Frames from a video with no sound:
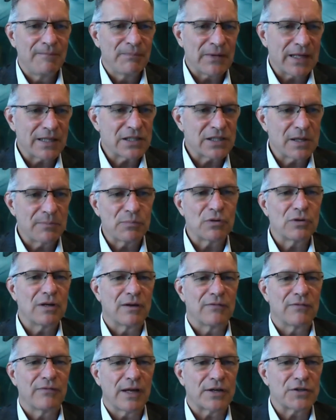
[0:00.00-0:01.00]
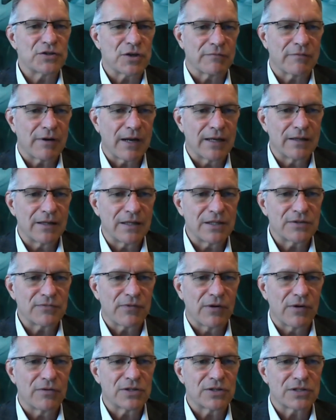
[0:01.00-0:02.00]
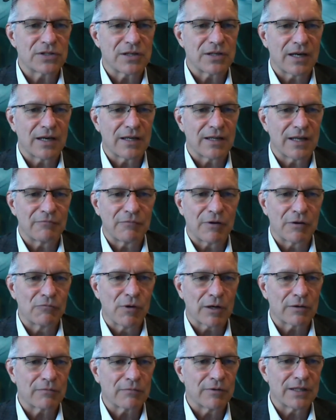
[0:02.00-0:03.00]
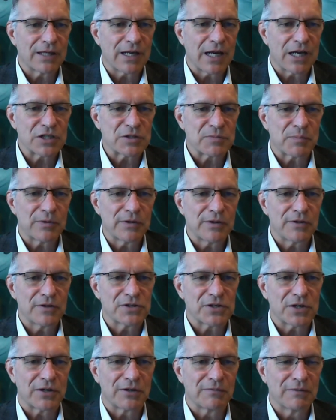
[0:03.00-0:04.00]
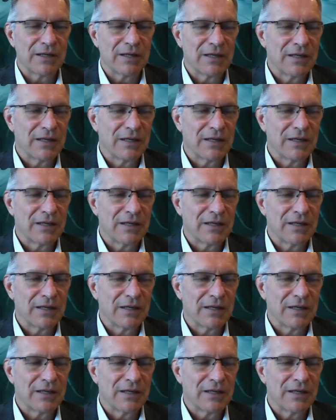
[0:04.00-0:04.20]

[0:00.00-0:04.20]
That's the beauty of venture, right? These folks uh, that we work with, the entrepreneurs, are